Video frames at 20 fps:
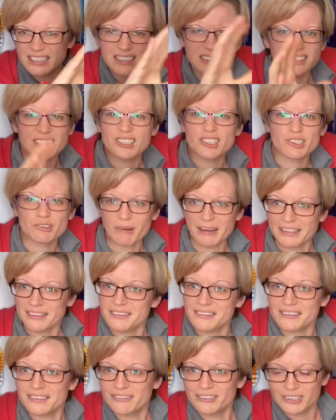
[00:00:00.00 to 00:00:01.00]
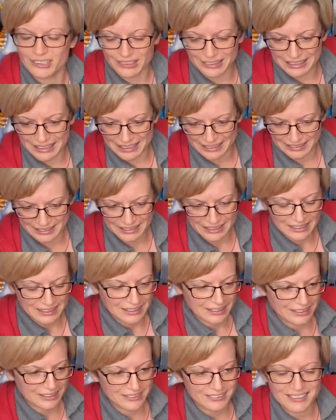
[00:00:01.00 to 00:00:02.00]
strands of your line
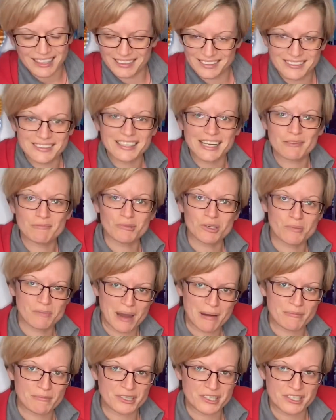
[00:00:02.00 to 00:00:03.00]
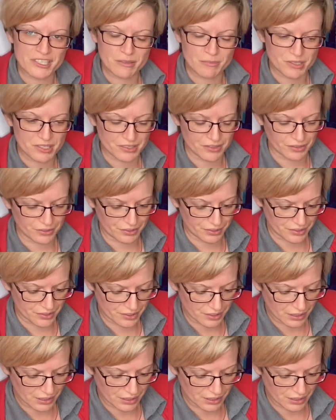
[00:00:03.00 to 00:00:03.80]
that tend to get more mammary tumours than others.